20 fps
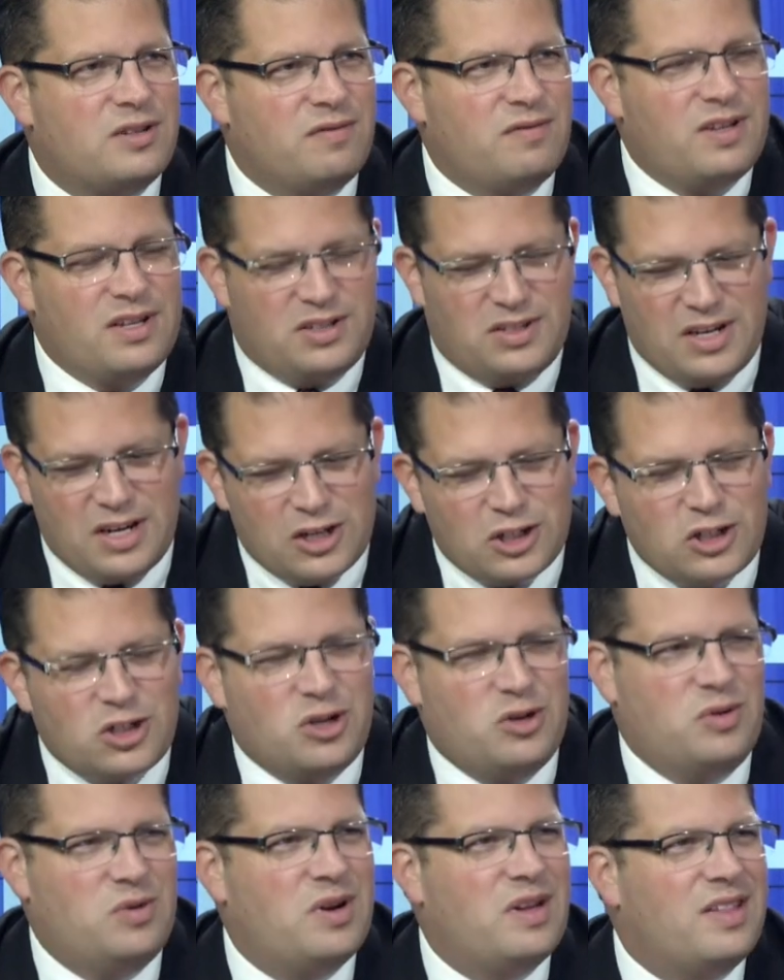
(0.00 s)
of this
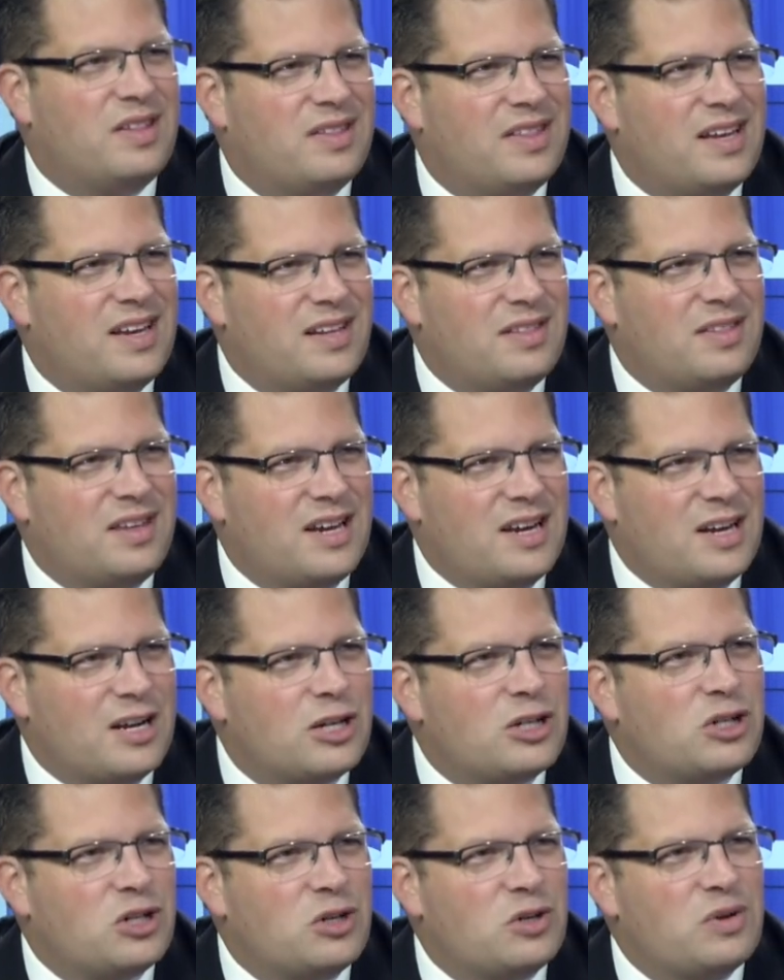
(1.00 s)
issue, and the
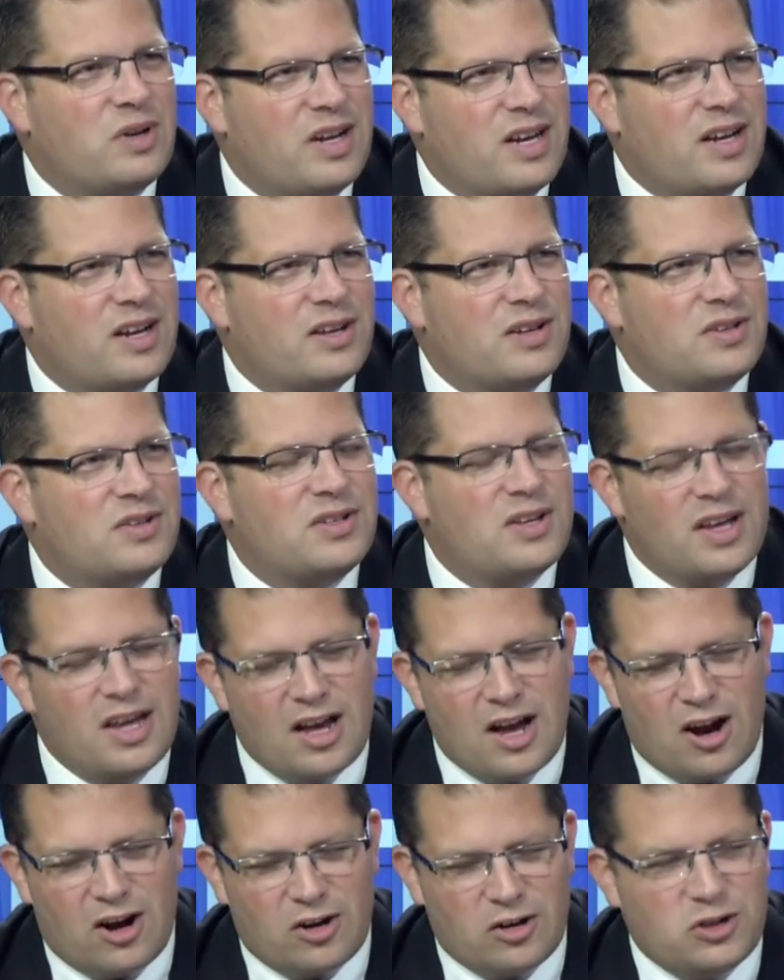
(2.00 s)
issue is
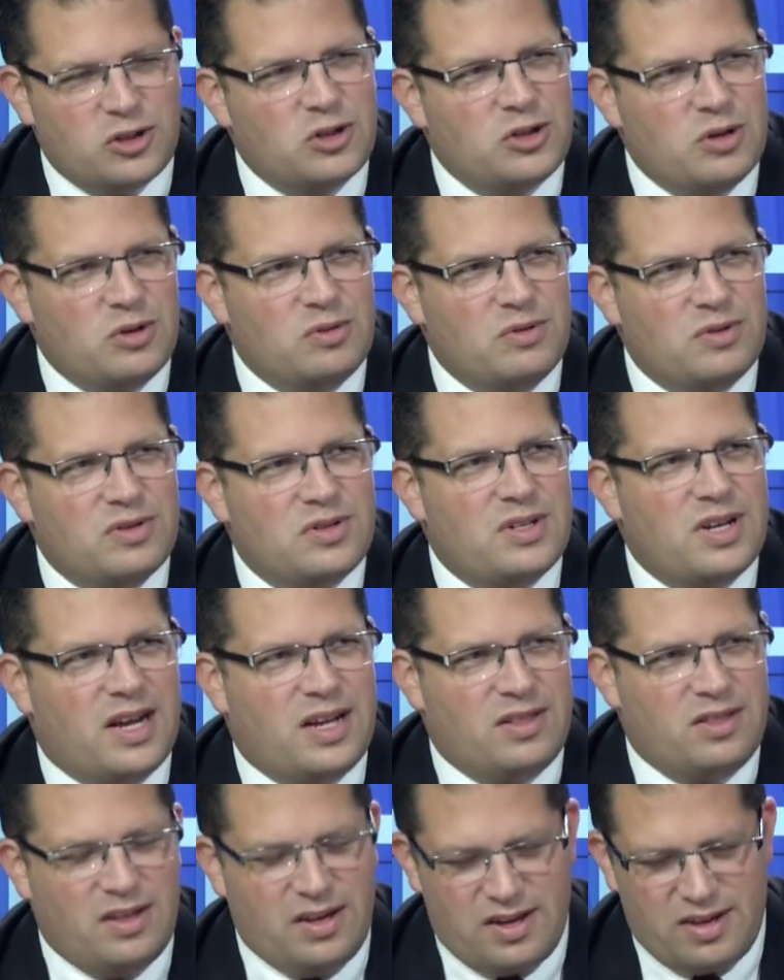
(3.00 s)
our students
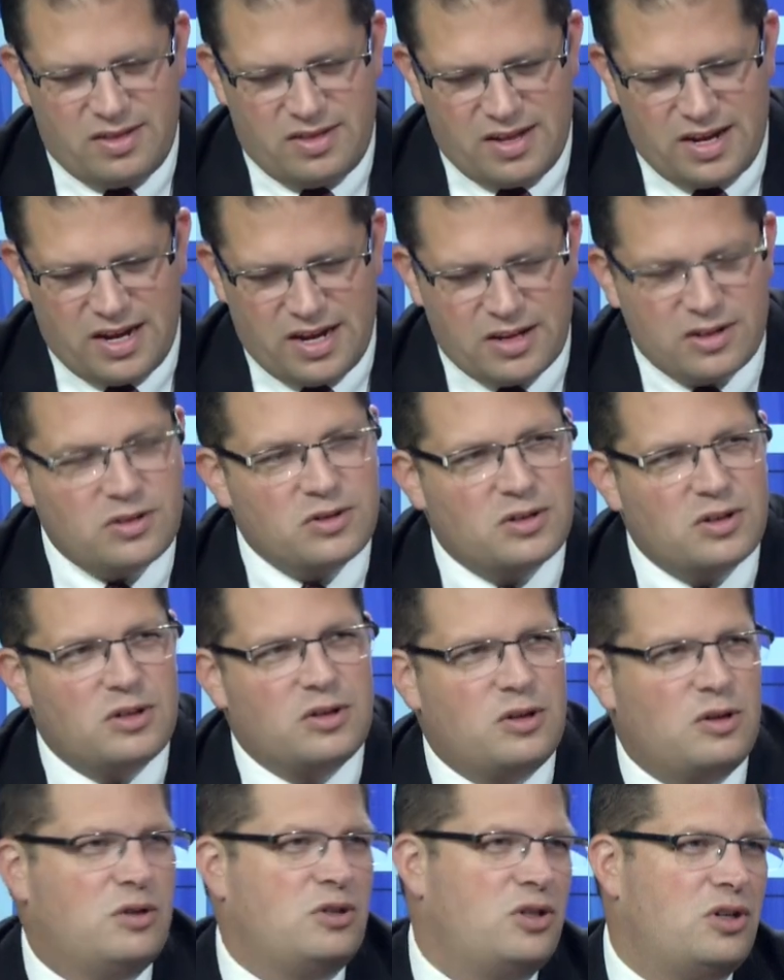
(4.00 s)
and the
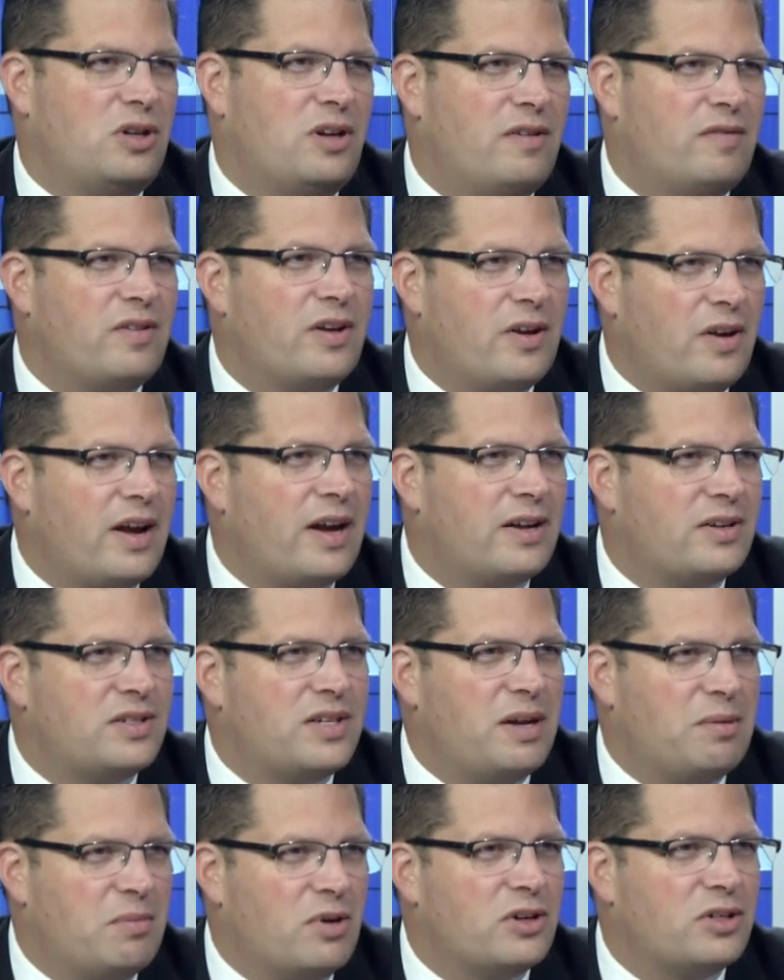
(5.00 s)
institution of the Ohio
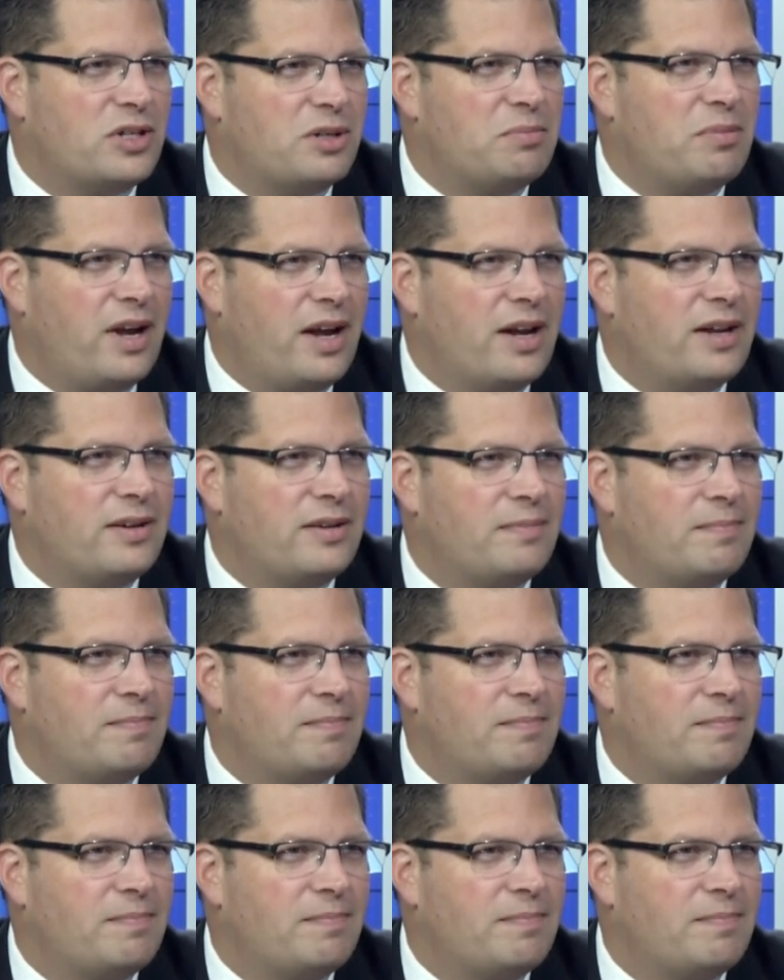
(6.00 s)
State Marching Band.